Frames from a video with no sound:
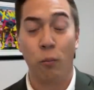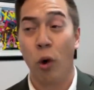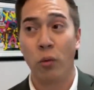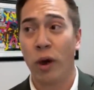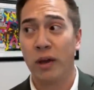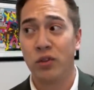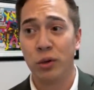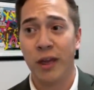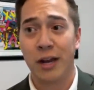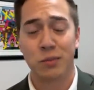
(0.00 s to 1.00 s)
one way of
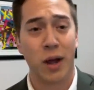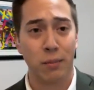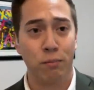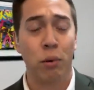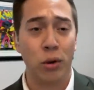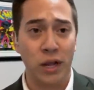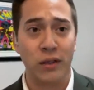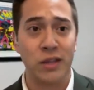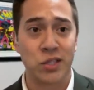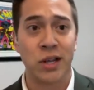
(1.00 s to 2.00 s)
doing that is by putting
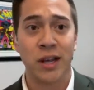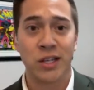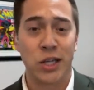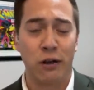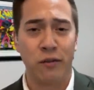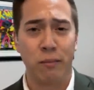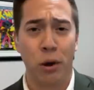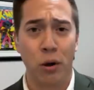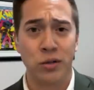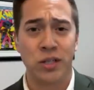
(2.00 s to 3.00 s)
these
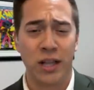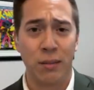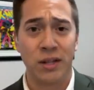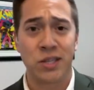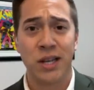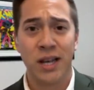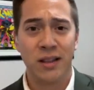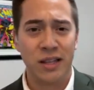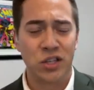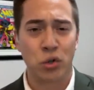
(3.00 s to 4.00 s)
self-imposed limits,
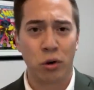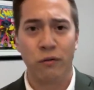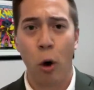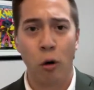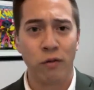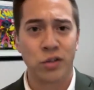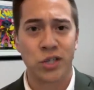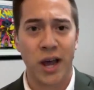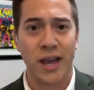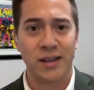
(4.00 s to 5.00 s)
these sort of
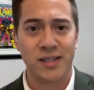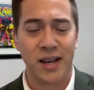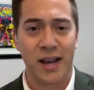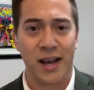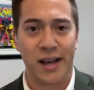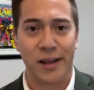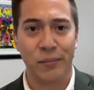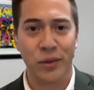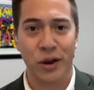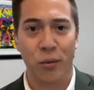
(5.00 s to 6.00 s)
oversight,
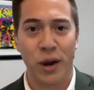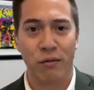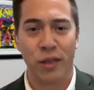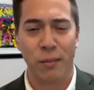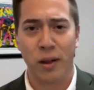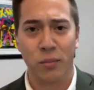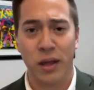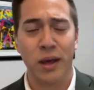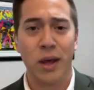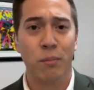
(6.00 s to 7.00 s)
whatever they might
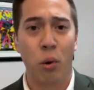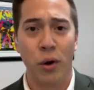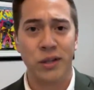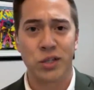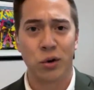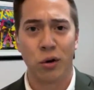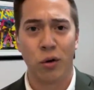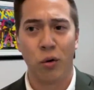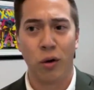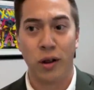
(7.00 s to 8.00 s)
be, points
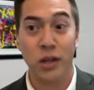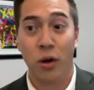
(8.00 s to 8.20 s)
or